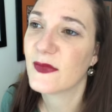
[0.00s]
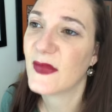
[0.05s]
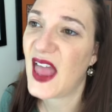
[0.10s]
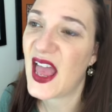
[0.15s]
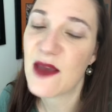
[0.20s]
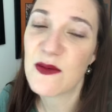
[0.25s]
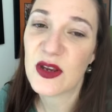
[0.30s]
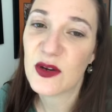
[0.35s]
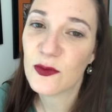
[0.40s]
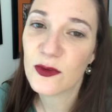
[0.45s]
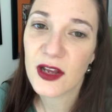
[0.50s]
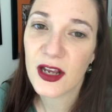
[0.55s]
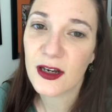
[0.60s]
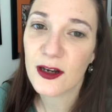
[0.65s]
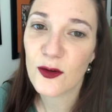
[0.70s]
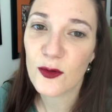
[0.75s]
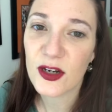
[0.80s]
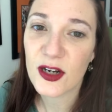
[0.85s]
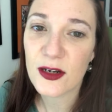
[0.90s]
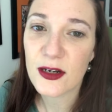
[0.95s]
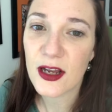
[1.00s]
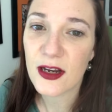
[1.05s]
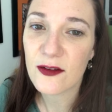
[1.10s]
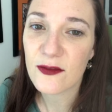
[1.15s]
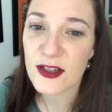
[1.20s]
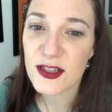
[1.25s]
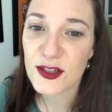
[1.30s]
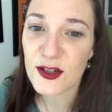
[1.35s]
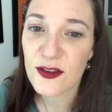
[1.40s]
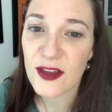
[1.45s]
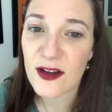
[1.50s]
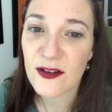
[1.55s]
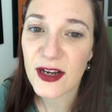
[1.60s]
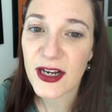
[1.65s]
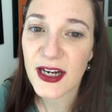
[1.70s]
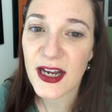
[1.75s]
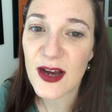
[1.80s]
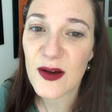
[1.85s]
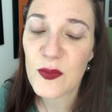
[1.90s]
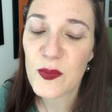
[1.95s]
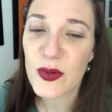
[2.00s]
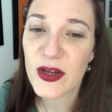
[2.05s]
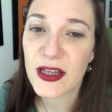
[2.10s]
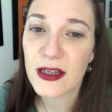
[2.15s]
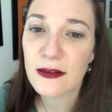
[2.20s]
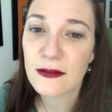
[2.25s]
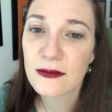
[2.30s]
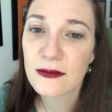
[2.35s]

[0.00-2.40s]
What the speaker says: I mean, I know none of us do that right now, but